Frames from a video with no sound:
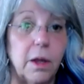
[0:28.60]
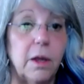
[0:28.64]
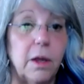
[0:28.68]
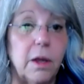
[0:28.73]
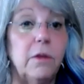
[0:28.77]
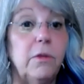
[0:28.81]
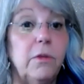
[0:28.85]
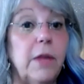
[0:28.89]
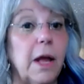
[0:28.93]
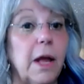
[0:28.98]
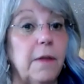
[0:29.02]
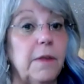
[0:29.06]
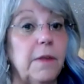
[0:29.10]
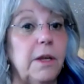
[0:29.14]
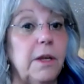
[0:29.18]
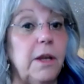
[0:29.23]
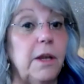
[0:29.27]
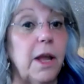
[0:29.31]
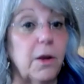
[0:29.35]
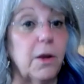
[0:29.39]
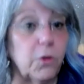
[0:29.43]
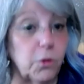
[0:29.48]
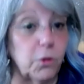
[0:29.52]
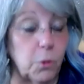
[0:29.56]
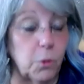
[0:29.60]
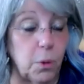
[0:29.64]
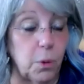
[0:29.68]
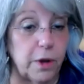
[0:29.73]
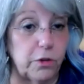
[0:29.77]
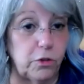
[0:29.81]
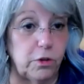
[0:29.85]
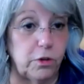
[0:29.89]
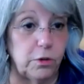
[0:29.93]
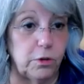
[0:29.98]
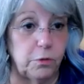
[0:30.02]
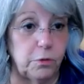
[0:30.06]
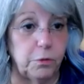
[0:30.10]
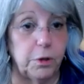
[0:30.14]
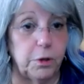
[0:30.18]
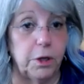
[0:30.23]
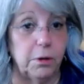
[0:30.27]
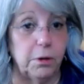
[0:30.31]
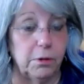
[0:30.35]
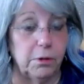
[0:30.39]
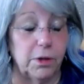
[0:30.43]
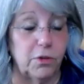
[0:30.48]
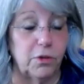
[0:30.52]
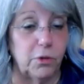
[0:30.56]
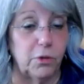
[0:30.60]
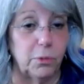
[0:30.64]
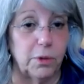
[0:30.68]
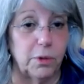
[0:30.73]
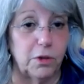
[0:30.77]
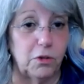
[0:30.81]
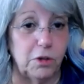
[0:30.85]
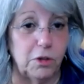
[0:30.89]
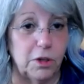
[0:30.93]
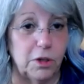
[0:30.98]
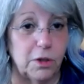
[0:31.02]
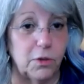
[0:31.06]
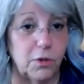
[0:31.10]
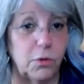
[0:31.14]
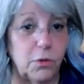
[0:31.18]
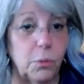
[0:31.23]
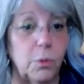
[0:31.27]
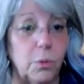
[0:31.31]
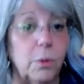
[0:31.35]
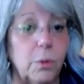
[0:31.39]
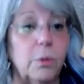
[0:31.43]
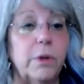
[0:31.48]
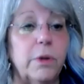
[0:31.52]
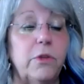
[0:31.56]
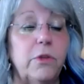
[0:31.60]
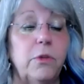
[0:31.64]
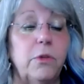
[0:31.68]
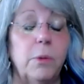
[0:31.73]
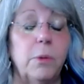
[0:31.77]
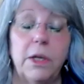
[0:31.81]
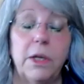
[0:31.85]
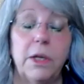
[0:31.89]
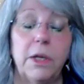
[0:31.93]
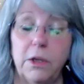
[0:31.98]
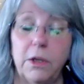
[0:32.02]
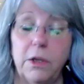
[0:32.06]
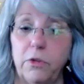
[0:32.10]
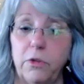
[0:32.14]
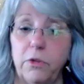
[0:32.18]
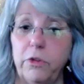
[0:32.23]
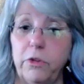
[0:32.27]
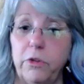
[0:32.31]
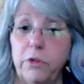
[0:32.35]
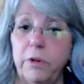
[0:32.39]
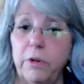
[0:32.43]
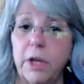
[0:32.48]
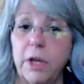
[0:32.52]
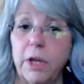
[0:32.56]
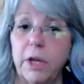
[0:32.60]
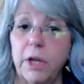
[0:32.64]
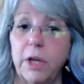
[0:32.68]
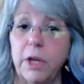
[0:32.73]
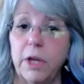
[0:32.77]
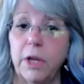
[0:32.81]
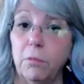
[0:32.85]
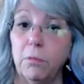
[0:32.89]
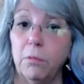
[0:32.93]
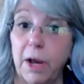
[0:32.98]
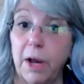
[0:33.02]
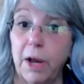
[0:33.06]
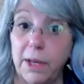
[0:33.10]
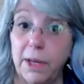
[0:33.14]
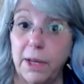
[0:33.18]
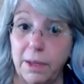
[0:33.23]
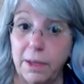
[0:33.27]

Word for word: Now, the next question for your intuition is, well, what do I need to do to get ready?